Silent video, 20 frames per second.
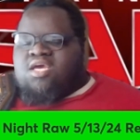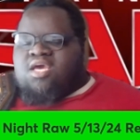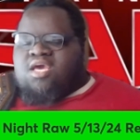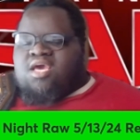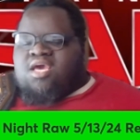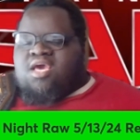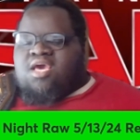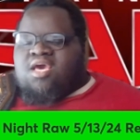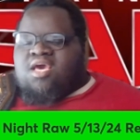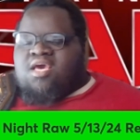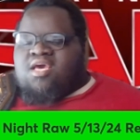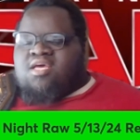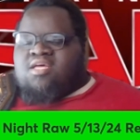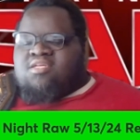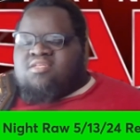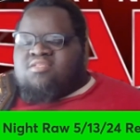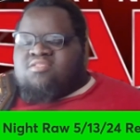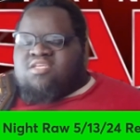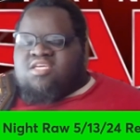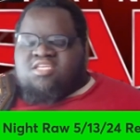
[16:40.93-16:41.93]

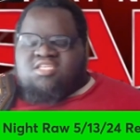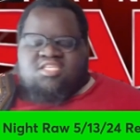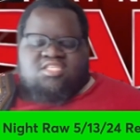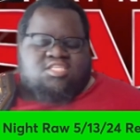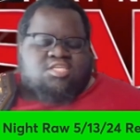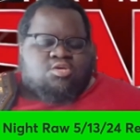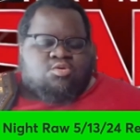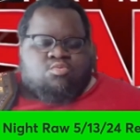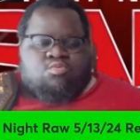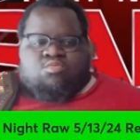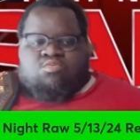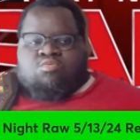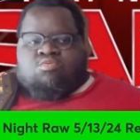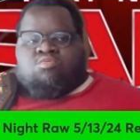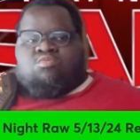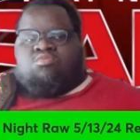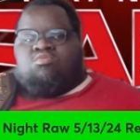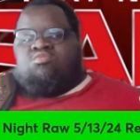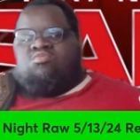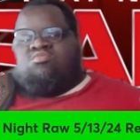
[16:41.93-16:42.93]
And he just said,
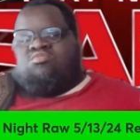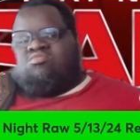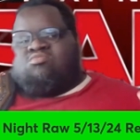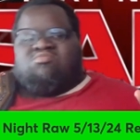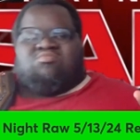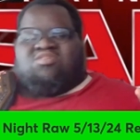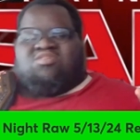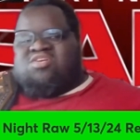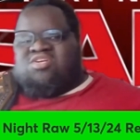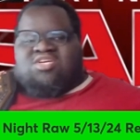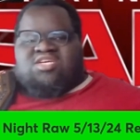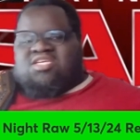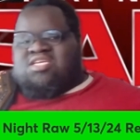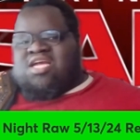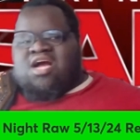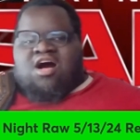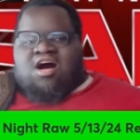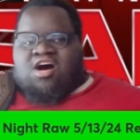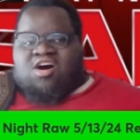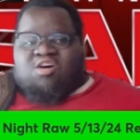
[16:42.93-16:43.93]
"Ooh,
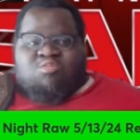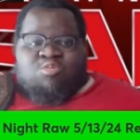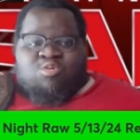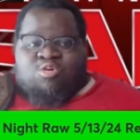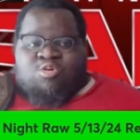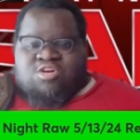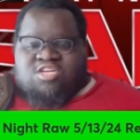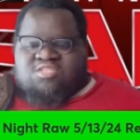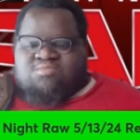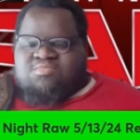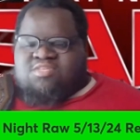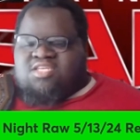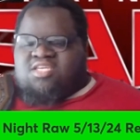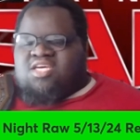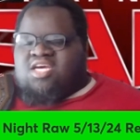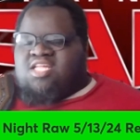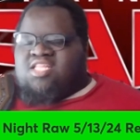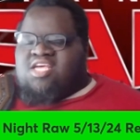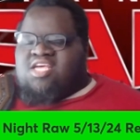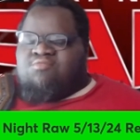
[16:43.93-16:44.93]
y'all warned me,"
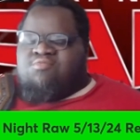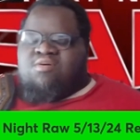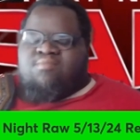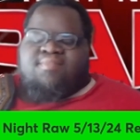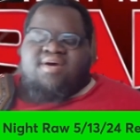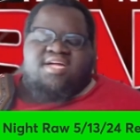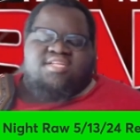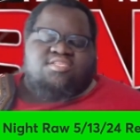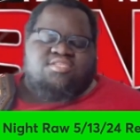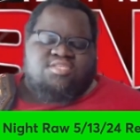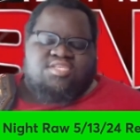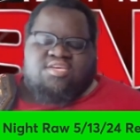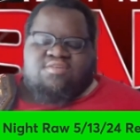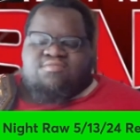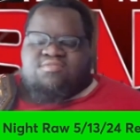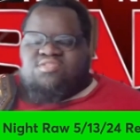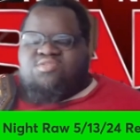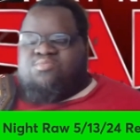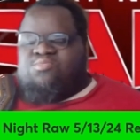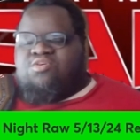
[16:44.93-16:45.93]
and then went back to
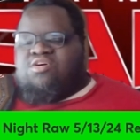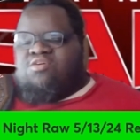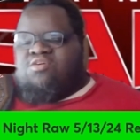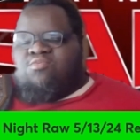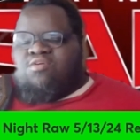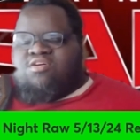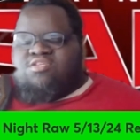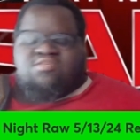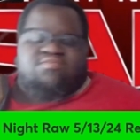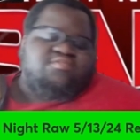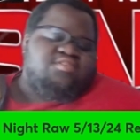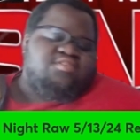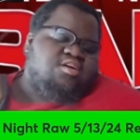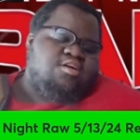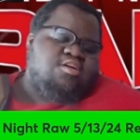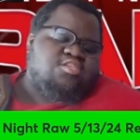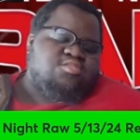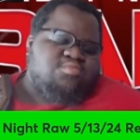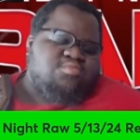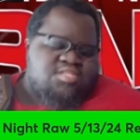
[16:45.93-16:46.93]
giving some more words of
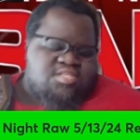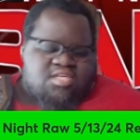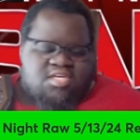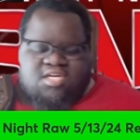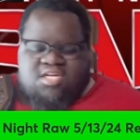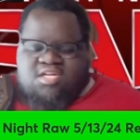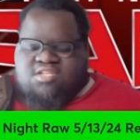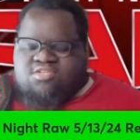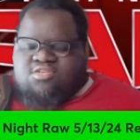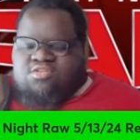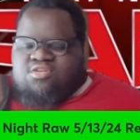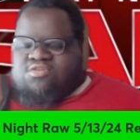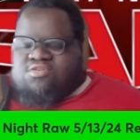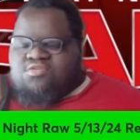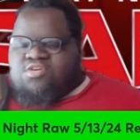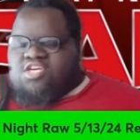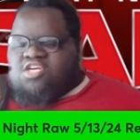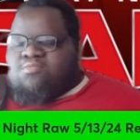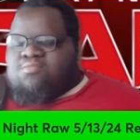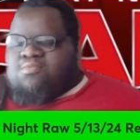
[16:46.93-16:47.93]
encouragement to the
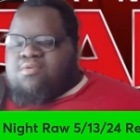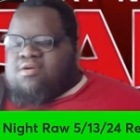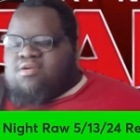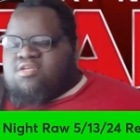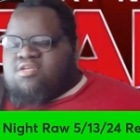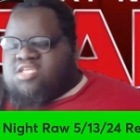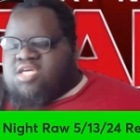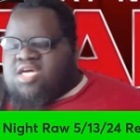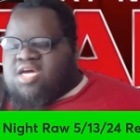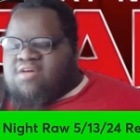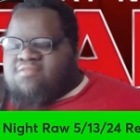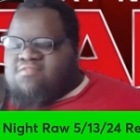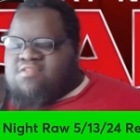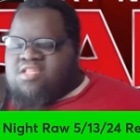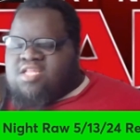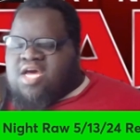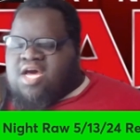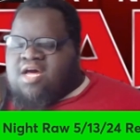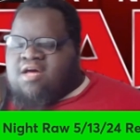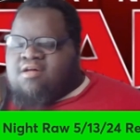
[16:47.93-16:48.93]
Creed Brothers and Ivy
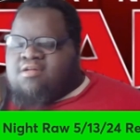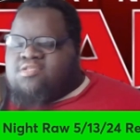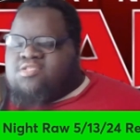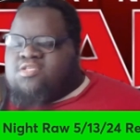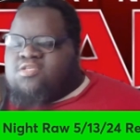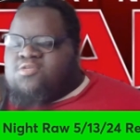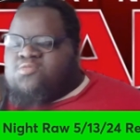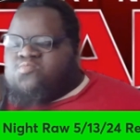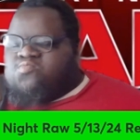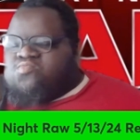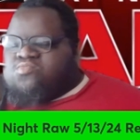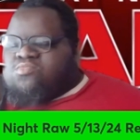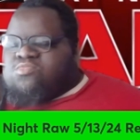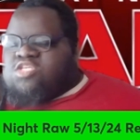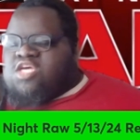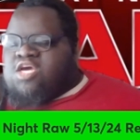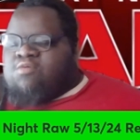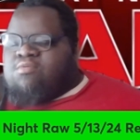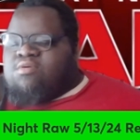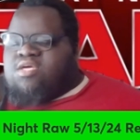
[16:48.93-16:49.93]
Niles.
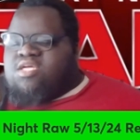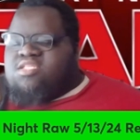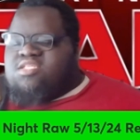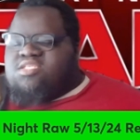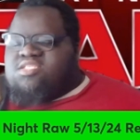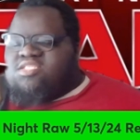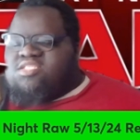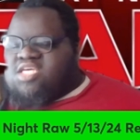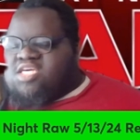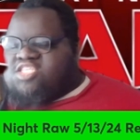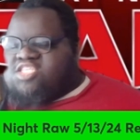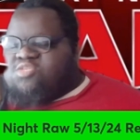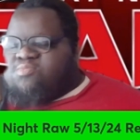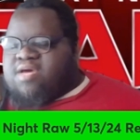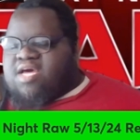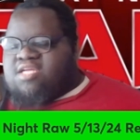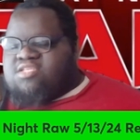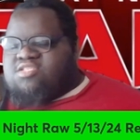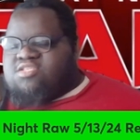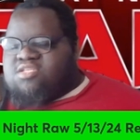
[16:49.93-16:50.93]
Then we get the sixth
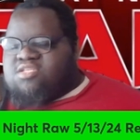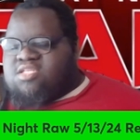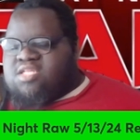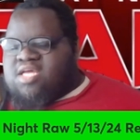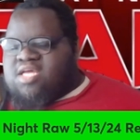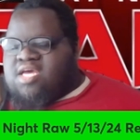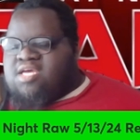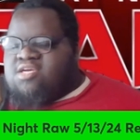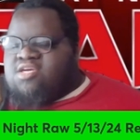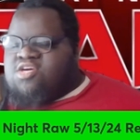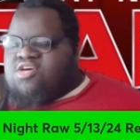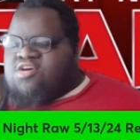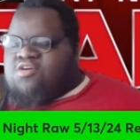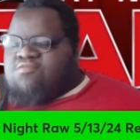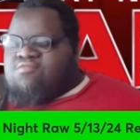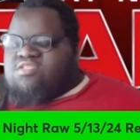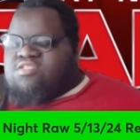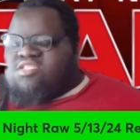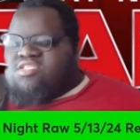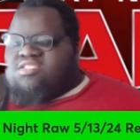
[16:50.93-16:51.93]
match of the night,
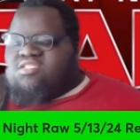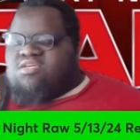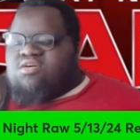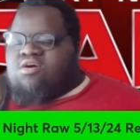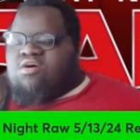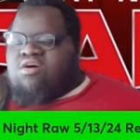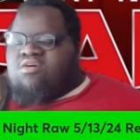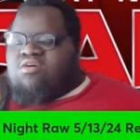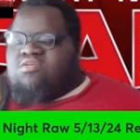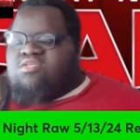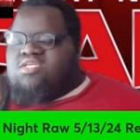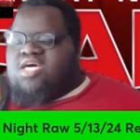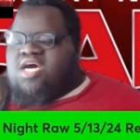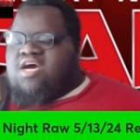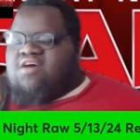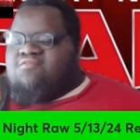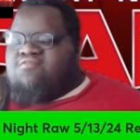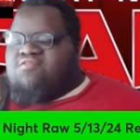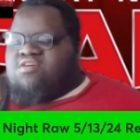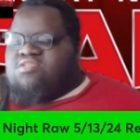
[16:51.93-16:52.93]
which is Dakota Kai
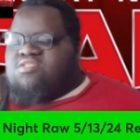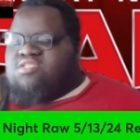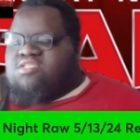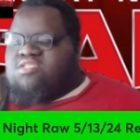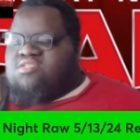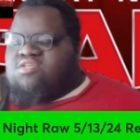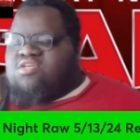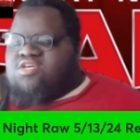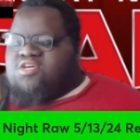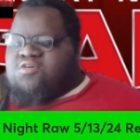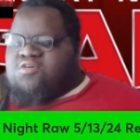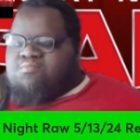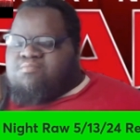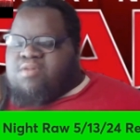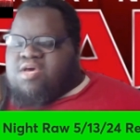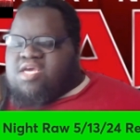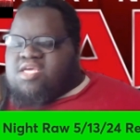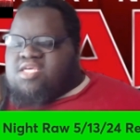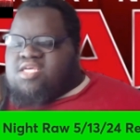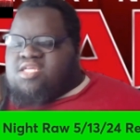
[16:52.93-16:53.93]
versus
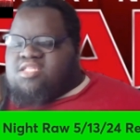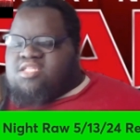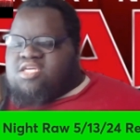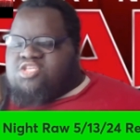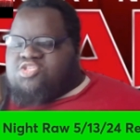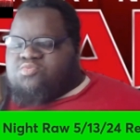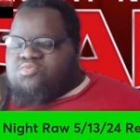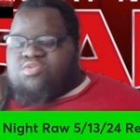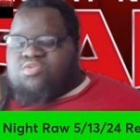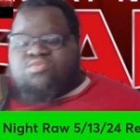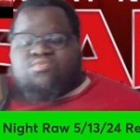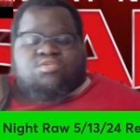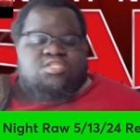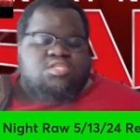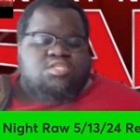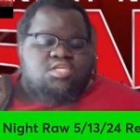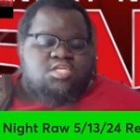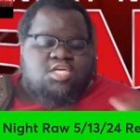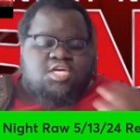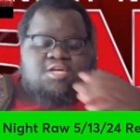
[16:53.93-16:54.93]
Becky Lynch, which was a
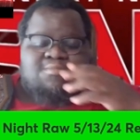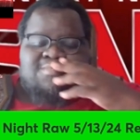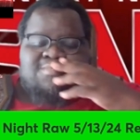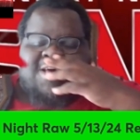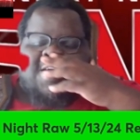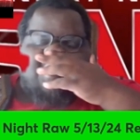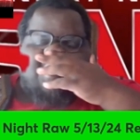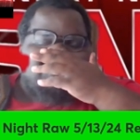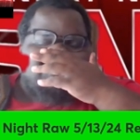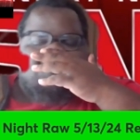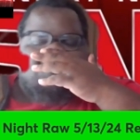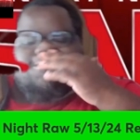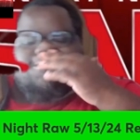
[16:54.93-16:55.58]
good match.